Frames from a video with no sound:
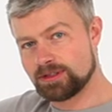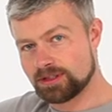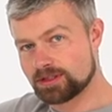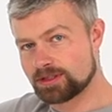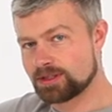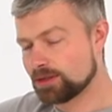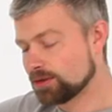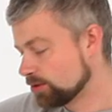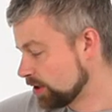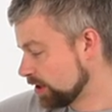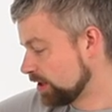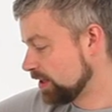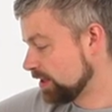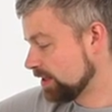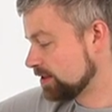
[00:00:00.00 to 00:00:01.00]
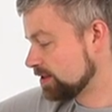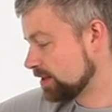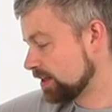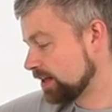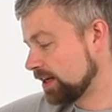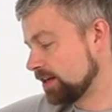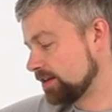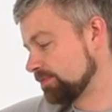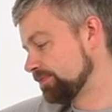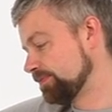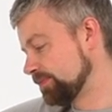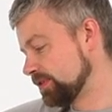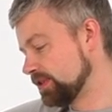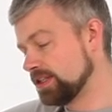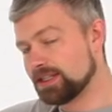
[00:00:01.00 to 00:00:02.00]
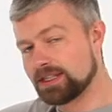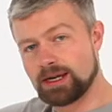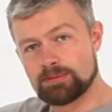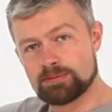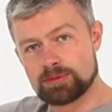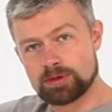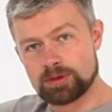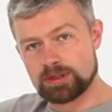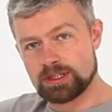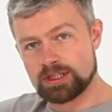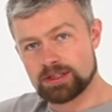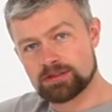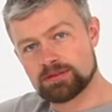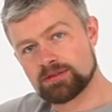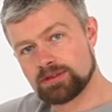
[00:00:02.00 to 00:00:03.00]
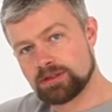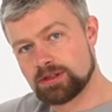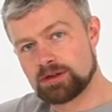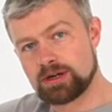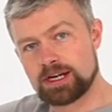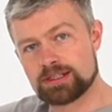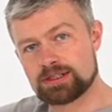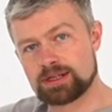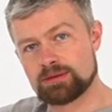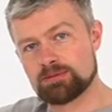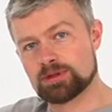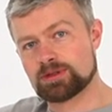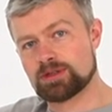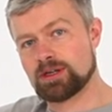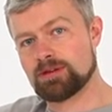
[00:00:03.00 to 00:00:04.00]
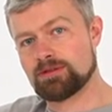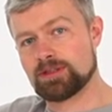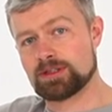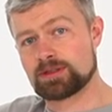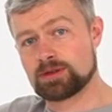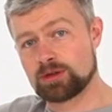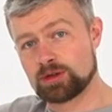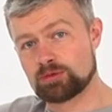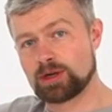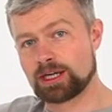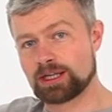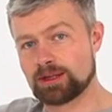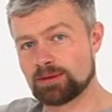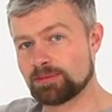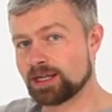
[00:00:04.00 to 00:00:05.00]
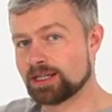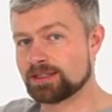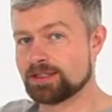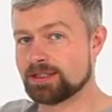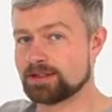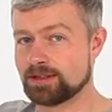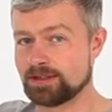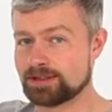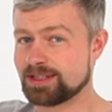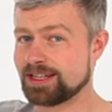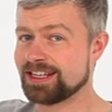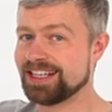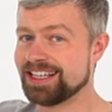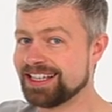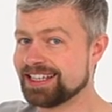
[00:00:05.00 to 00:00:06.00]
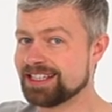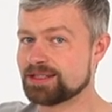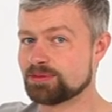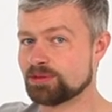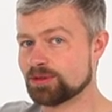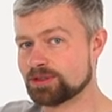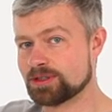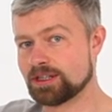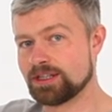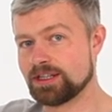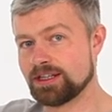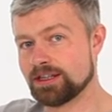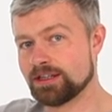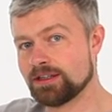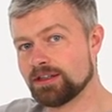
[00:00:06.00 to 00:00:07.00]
You're still going to need to get your damper and your air chamber serviced on a regular basis. I'd say at least once a year.